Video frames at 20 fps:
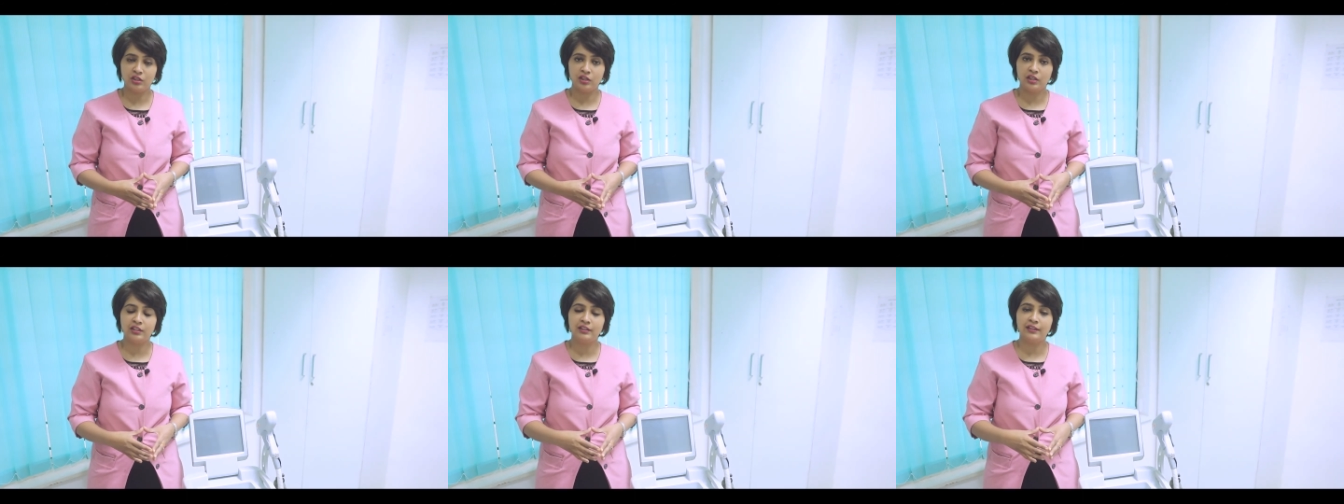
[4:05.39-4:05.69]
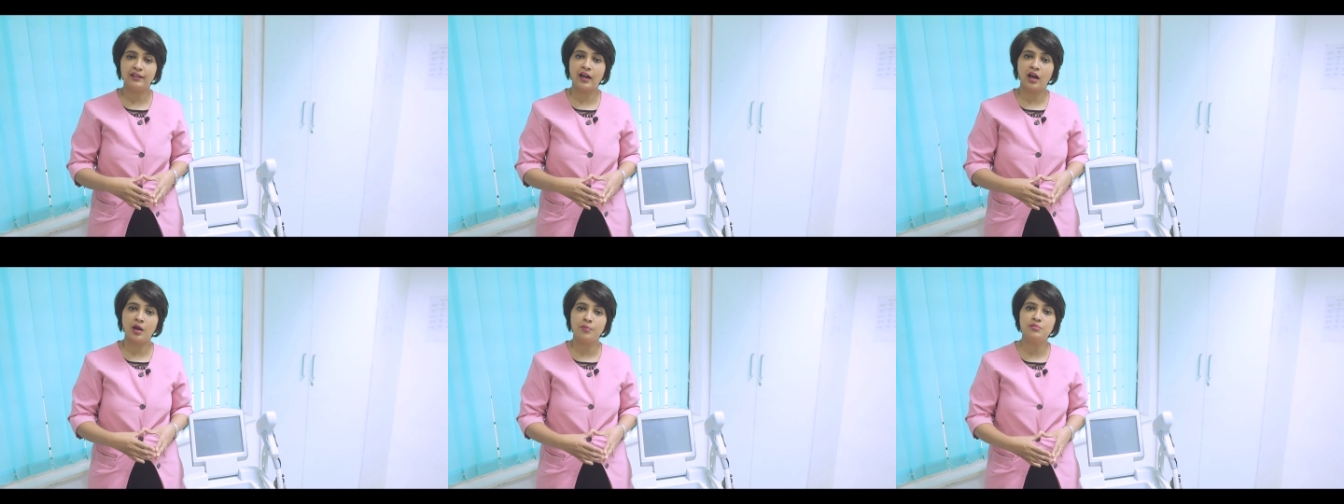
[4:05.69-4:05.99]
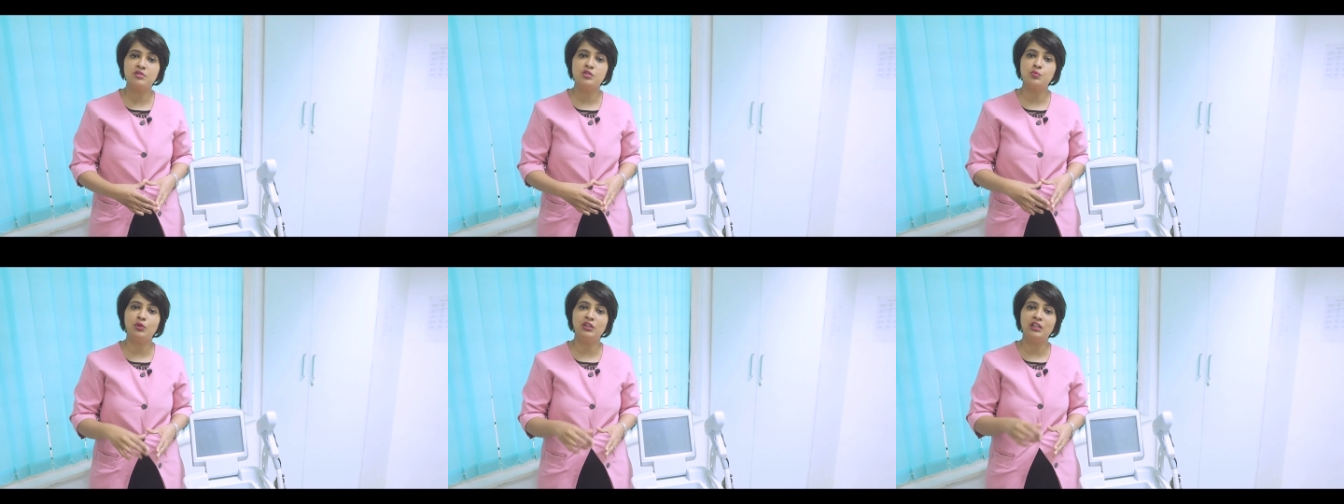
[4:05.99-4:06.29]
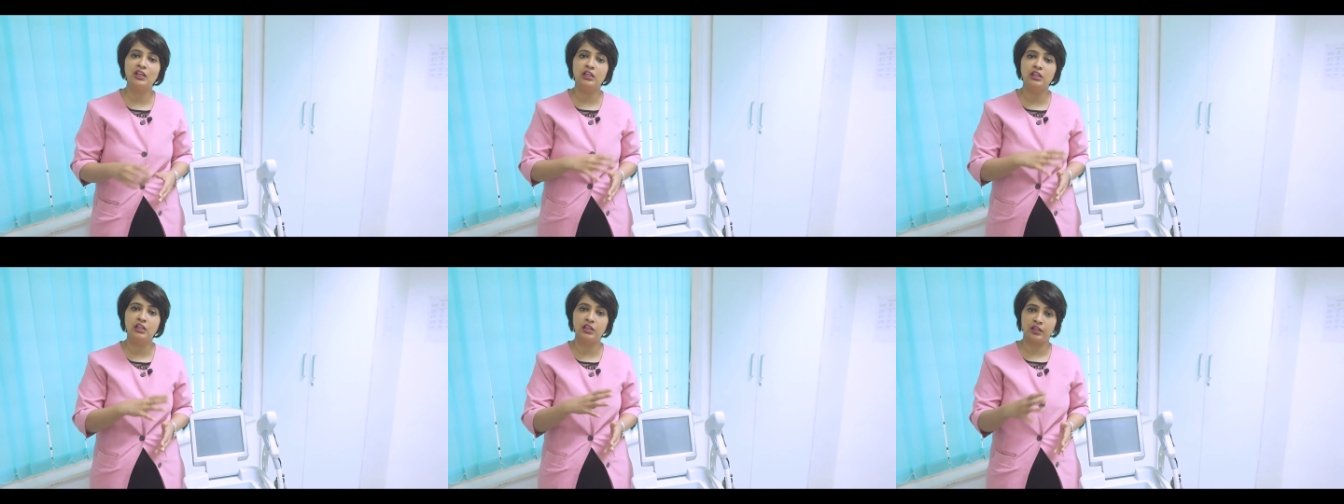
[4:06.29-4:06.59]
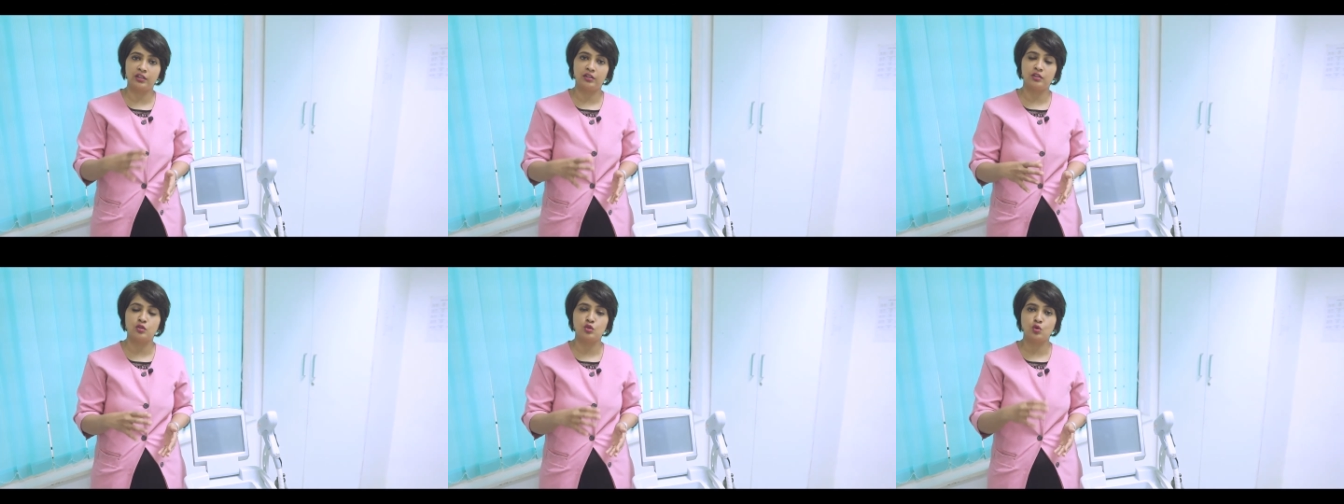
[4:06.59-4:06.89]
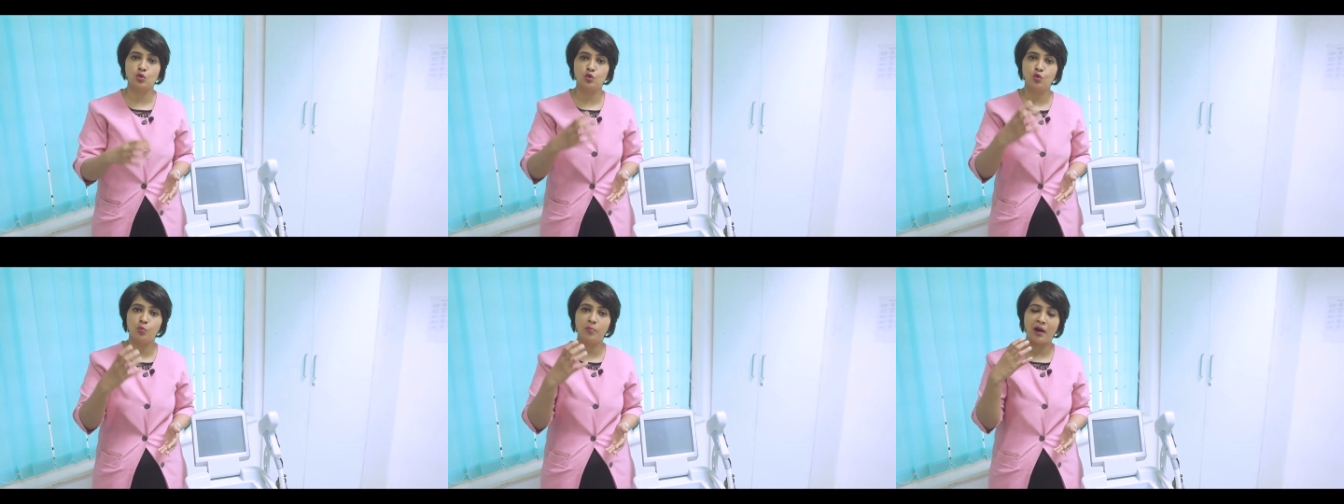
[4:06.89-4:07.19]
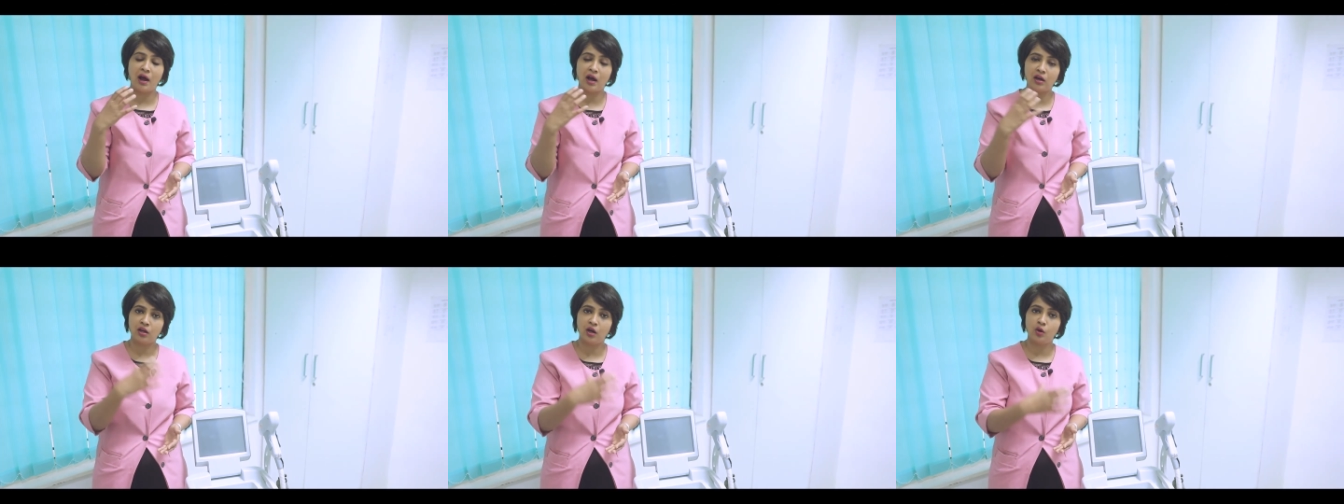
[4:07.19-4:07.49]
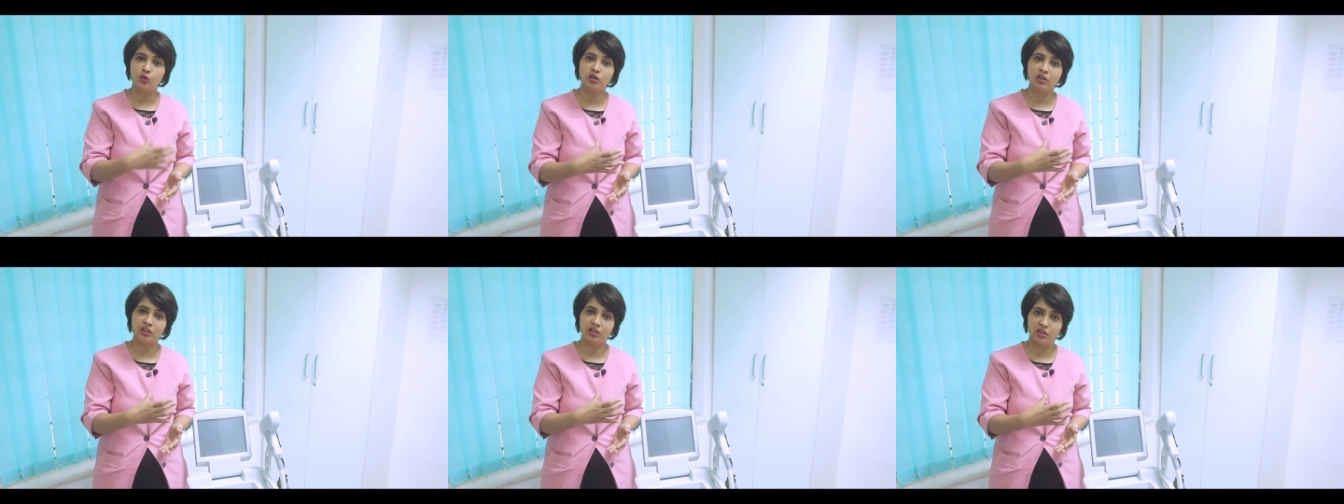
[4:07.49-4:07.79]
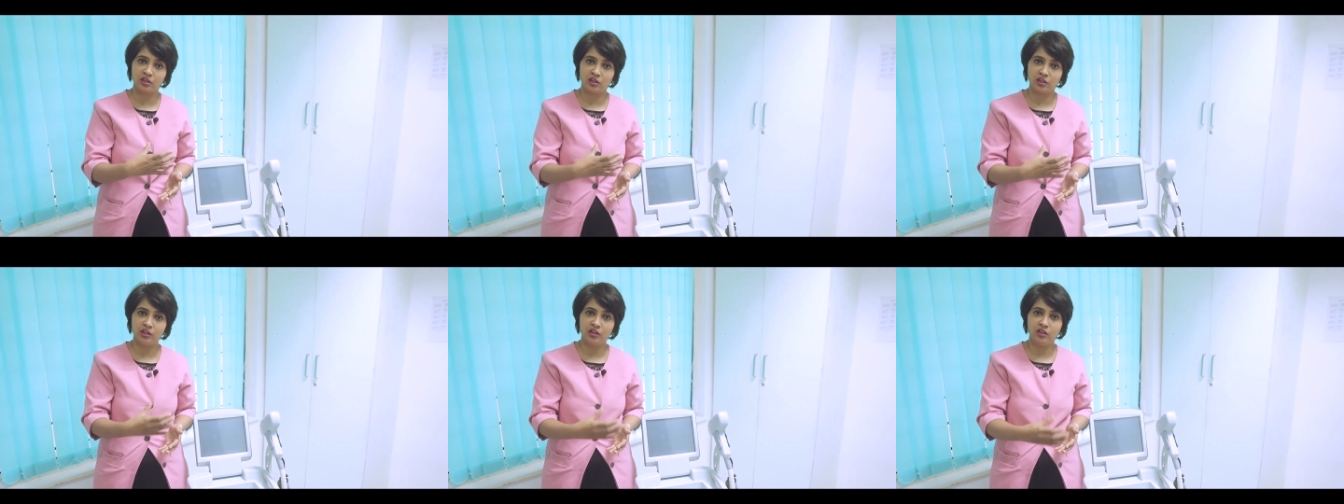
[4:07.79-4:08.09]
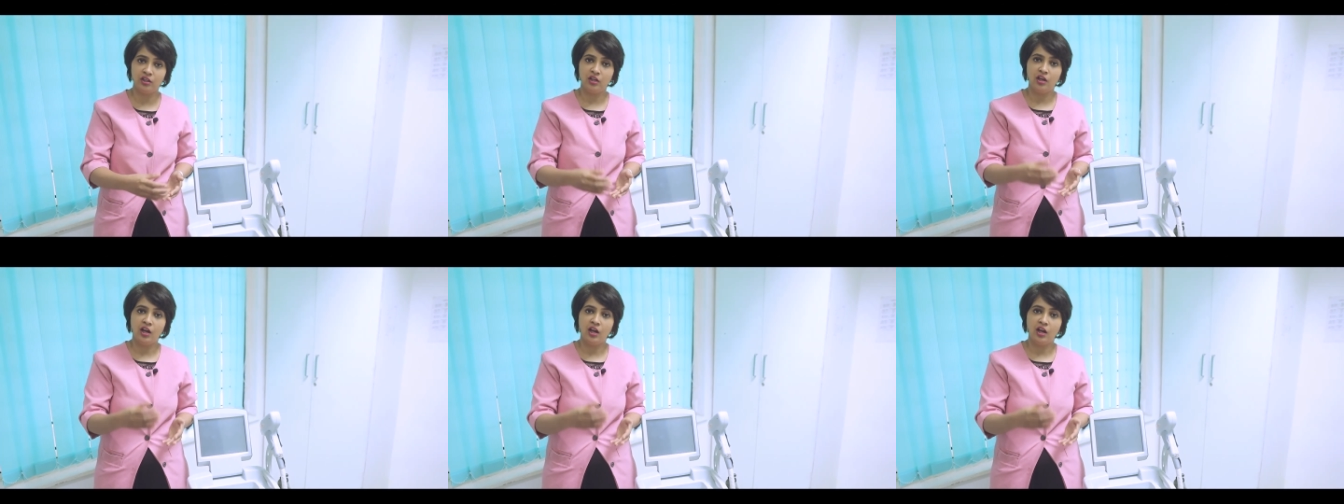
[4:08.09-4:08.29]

It comes with a grid. So you mark out a grid,